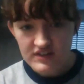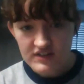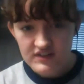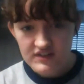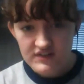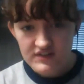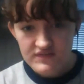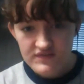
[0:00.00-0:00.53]

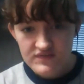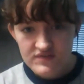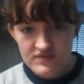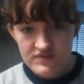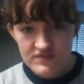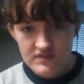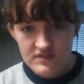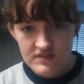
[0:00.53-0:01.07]
see.
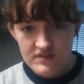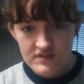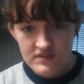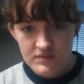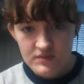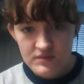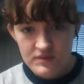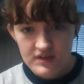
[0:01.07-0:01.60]

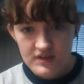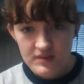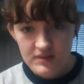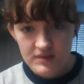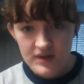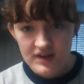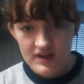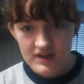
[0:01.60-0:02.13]
Why
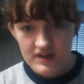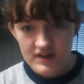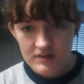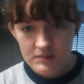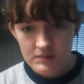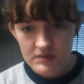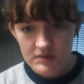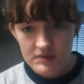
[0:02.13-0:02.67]
did it
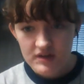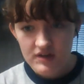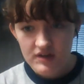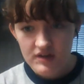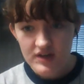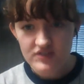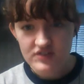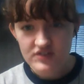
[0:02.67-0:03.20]
come up there?
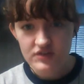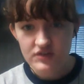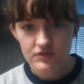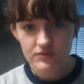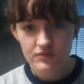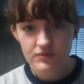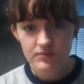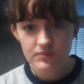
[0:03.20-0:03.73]
Okay,
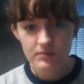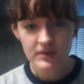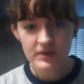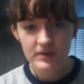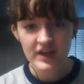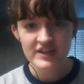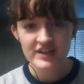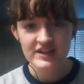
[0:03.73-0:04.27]
so
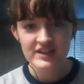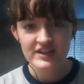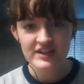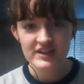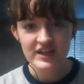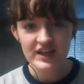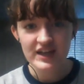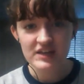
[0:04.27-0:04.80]
when I did
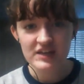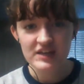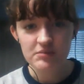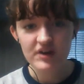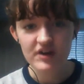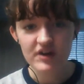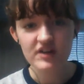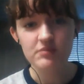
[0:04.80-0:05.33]
it again,
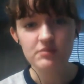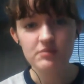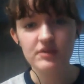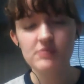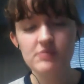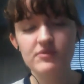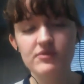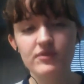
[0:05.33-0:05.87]
it brought it up
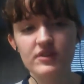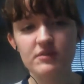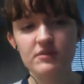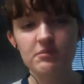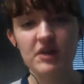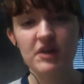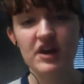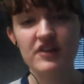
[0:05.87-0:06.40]
right
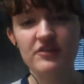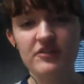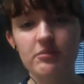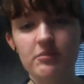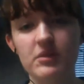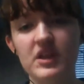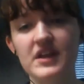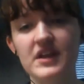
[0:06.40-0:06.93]
before the box
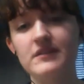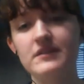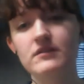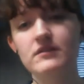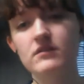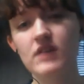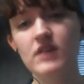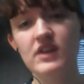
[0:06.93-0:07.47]
plot,
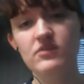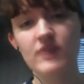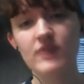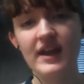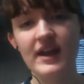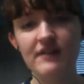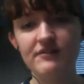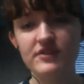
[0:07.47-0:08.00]
and it's
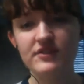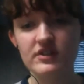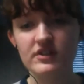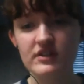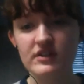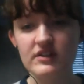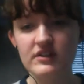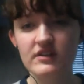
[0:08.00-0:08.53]
right
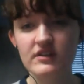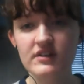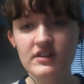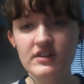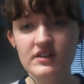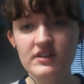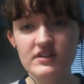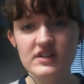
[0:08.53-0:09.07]
after
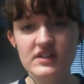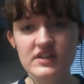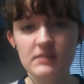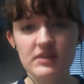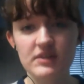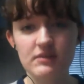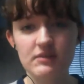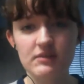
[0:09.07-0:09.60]
the
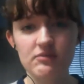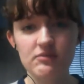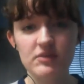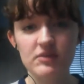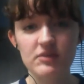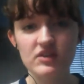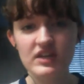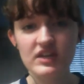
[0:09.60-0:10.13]
table that we've
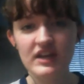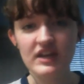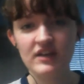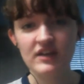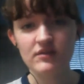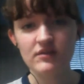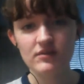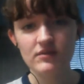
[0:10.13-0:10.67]
been looking
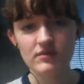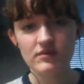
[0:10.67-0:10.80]
at.